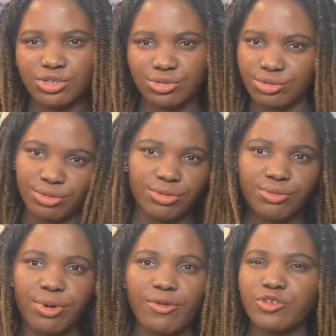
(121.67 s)
to
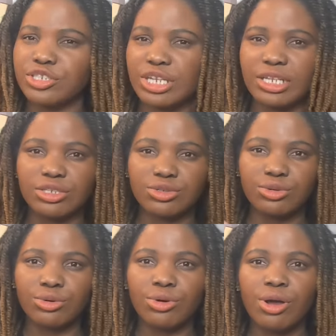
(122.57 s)
what we usually
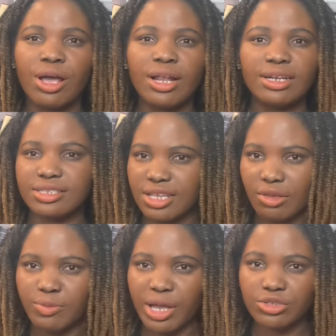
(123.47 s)
do let's
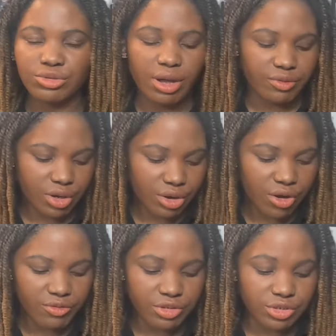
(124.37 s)
get back to our
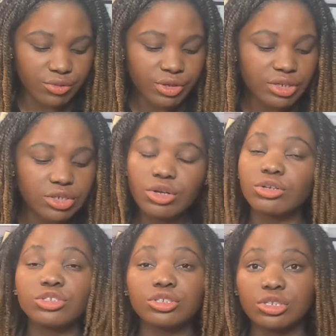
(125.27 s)
cover so we're going to
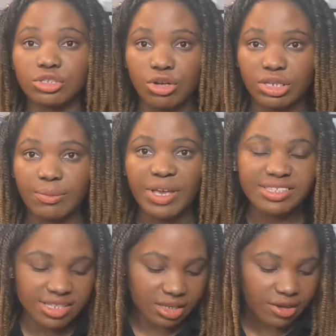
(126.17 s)
continue talking about
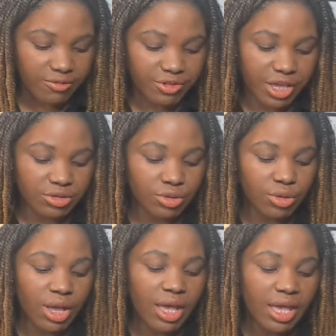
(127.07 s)
sing inferno
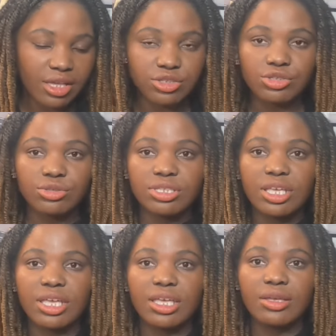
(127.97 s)
and
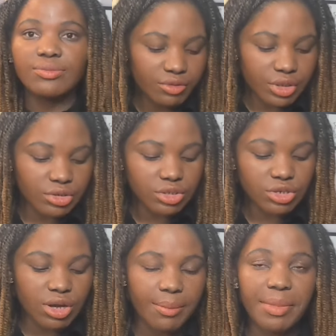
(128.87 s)
today we're going to
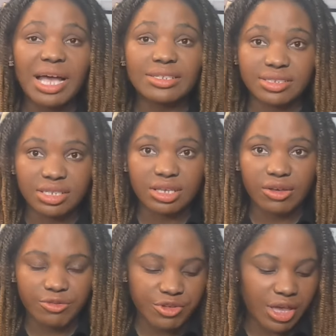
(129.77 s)
talk about sing
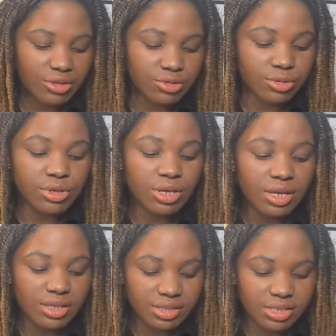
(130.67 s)
inferno
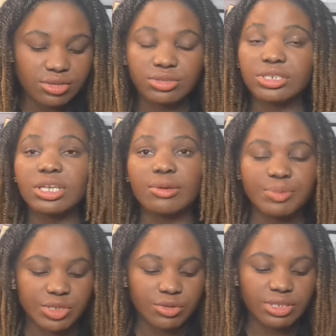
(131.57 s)
season 3
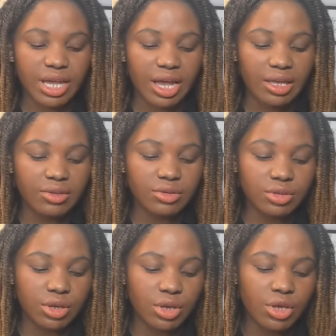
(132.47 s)
episode 9
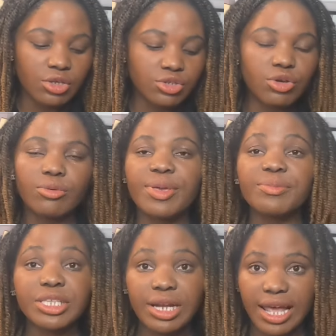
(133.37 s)
so
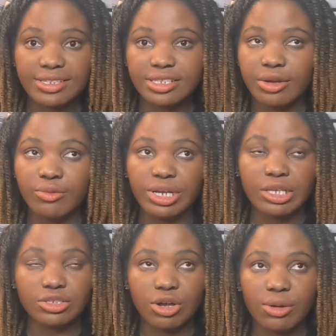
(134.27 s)
remember the last time when
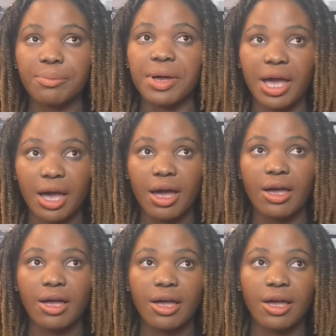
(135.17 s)
i talked about